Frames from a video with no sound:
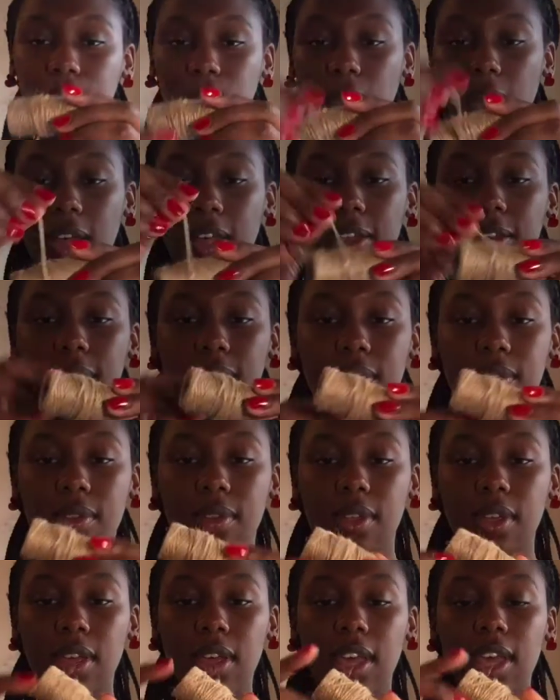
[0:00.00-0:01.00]
twine,
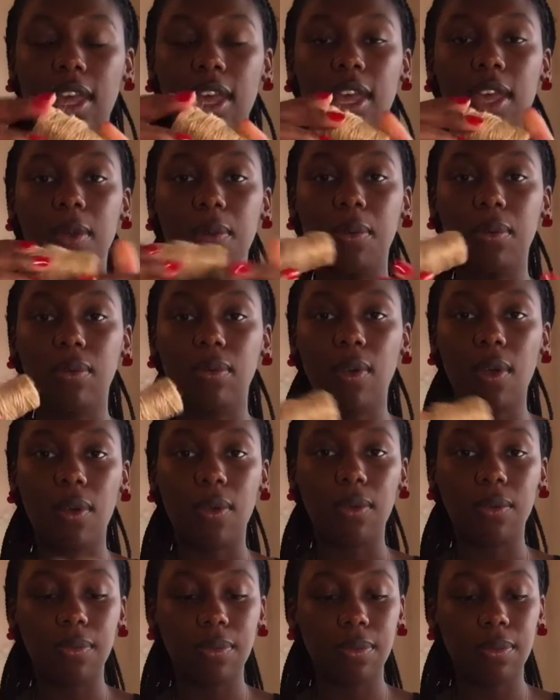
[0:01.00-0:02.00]
it would roll.